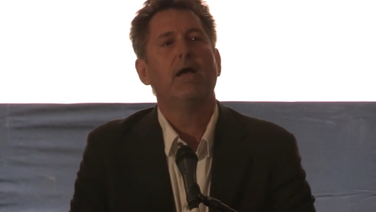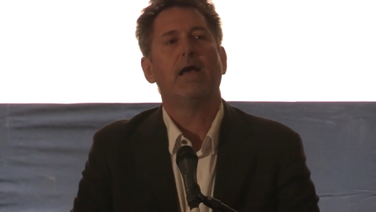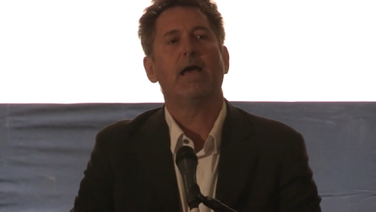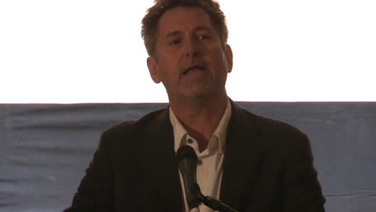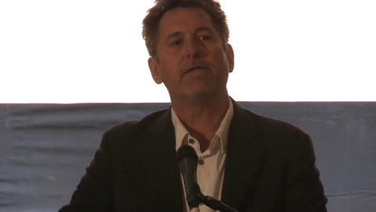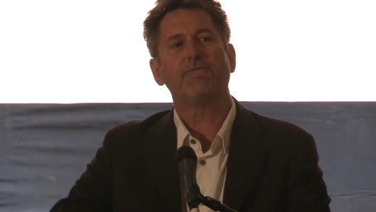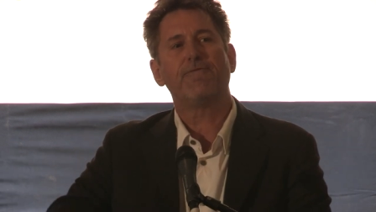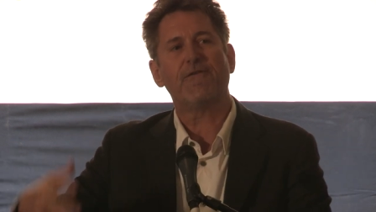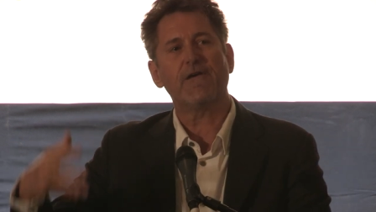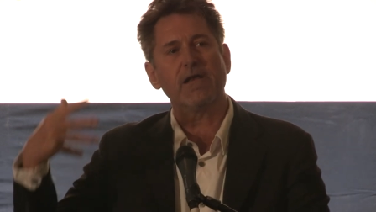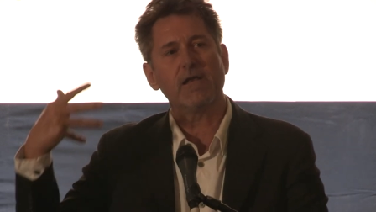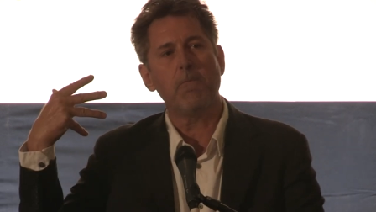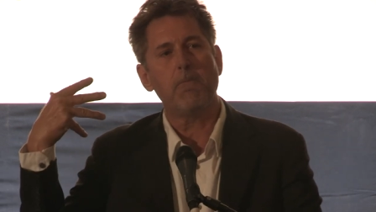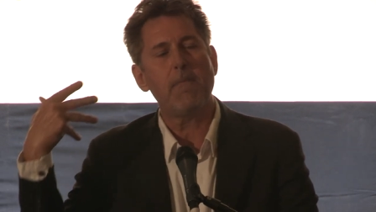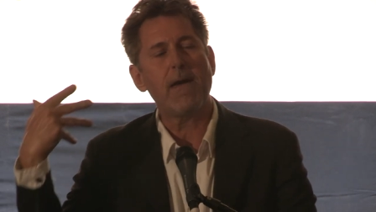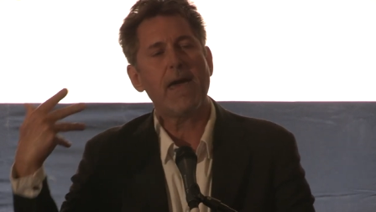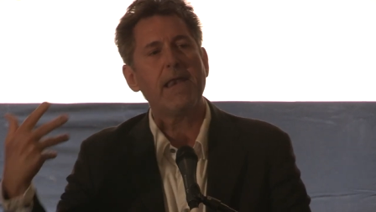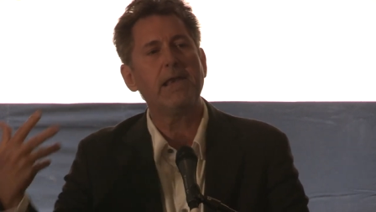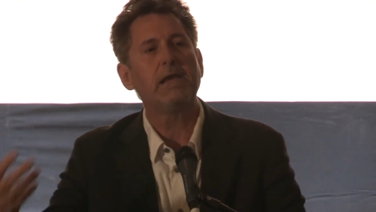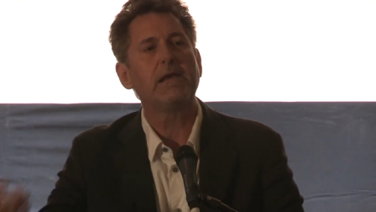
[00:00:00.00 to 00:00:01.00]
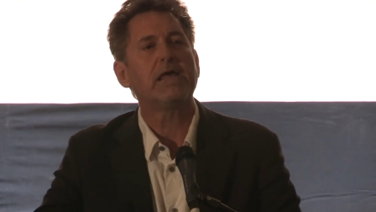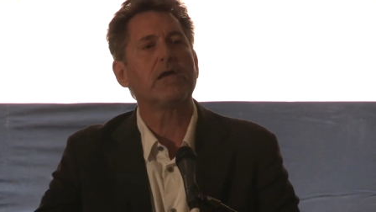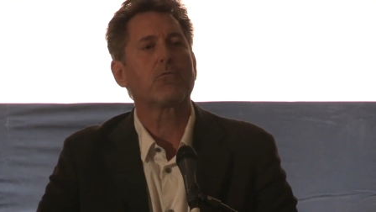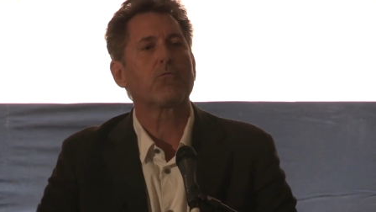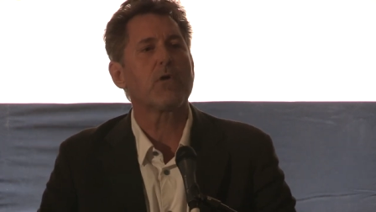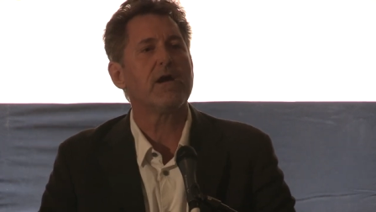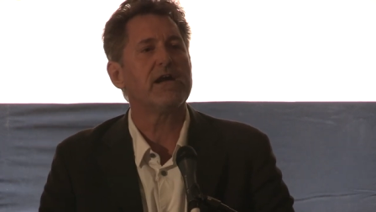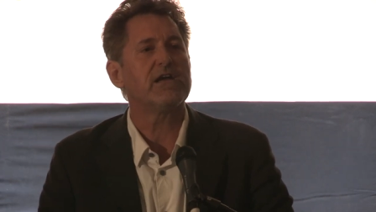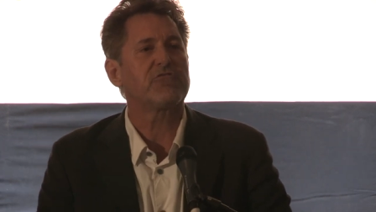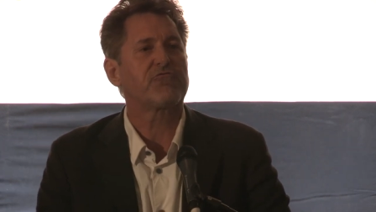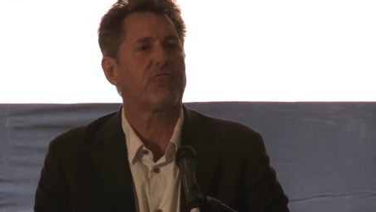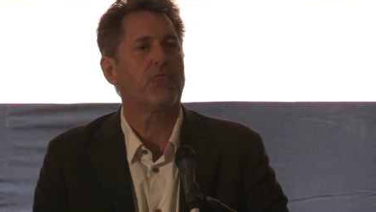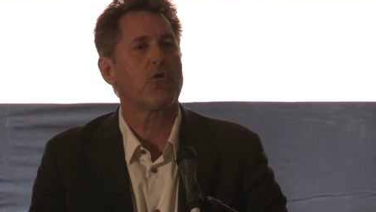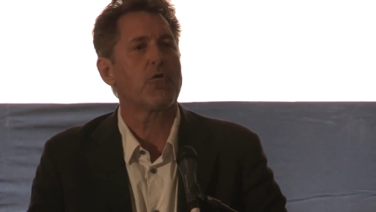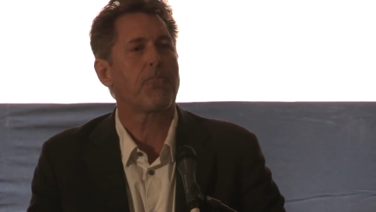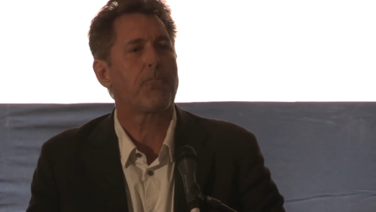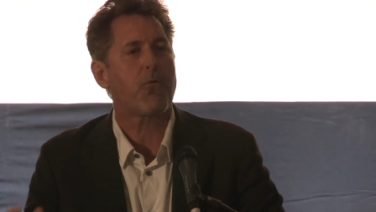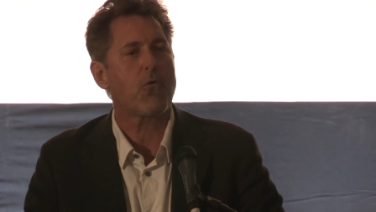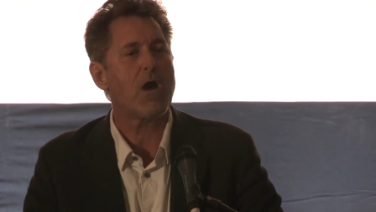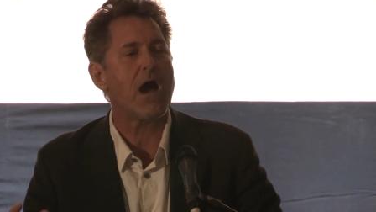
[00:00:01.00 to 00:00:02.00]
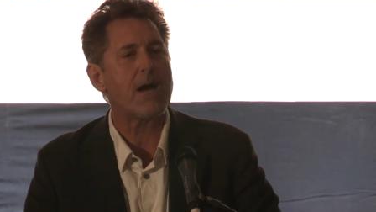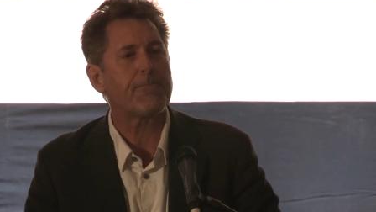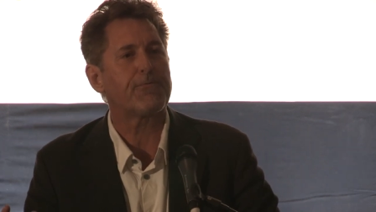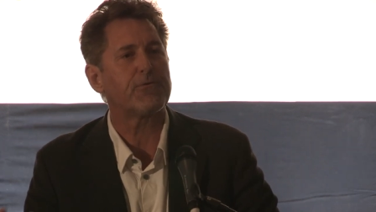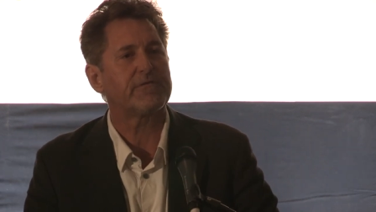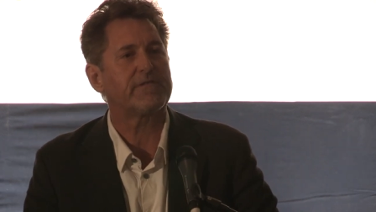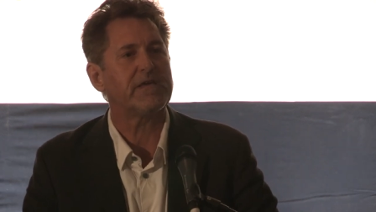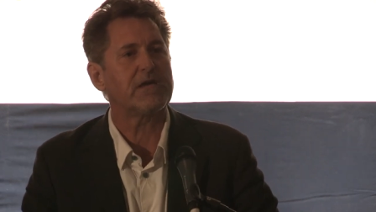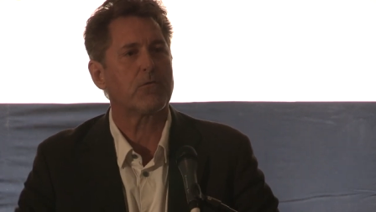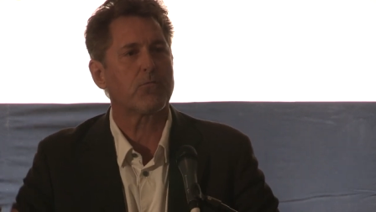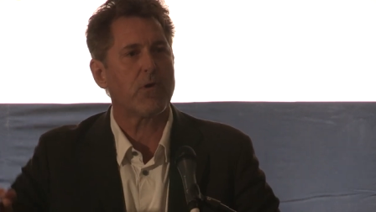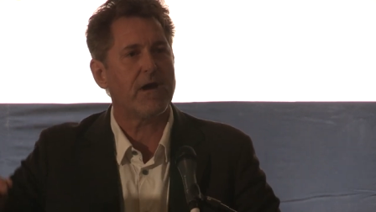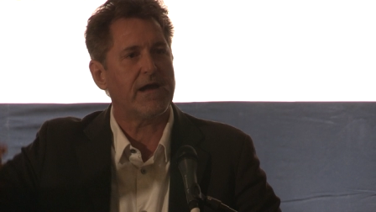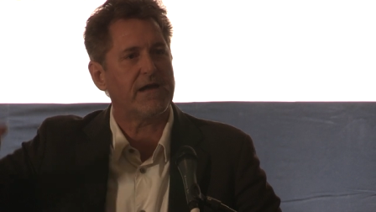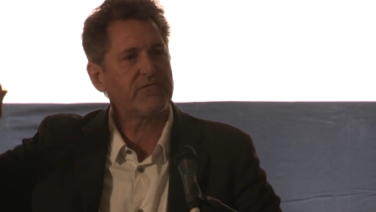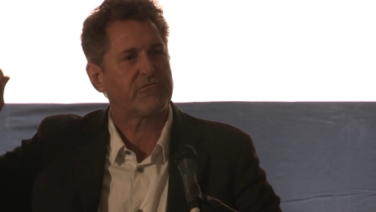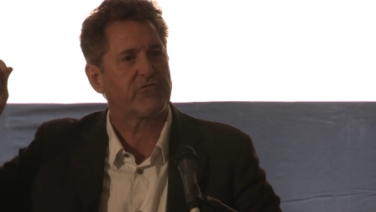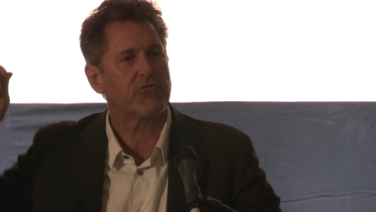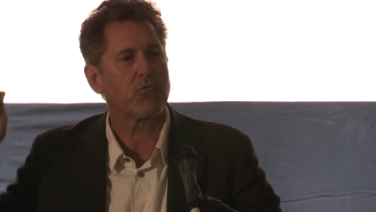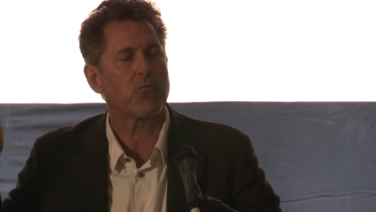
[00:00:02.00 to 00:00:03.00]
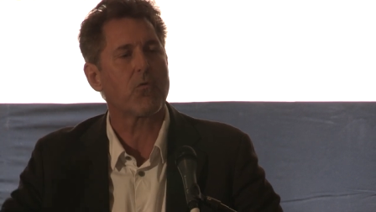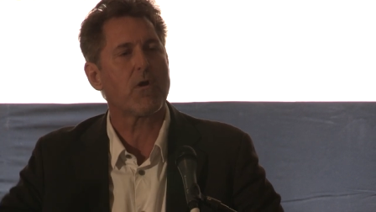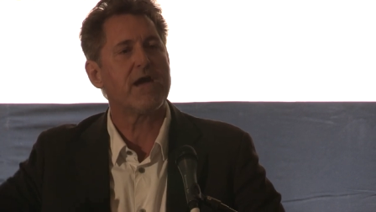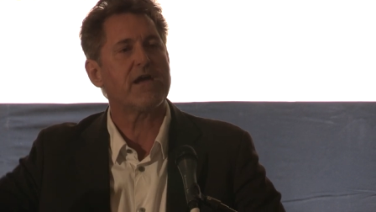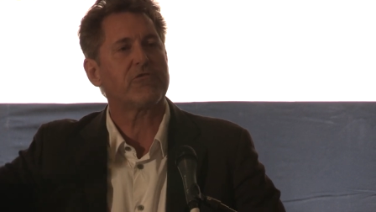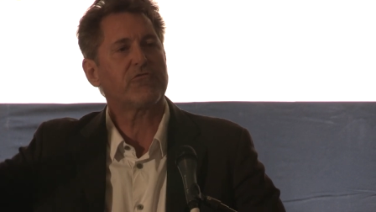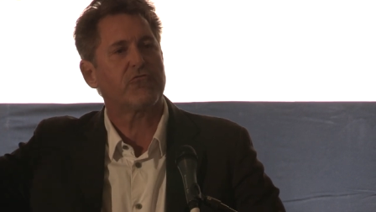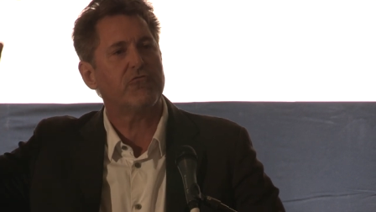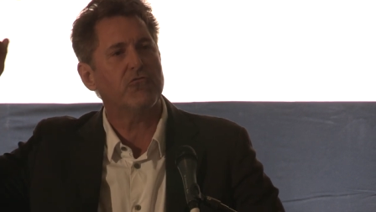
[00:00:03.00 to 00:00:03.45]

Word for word: And fundamentally, rights were property rights, the right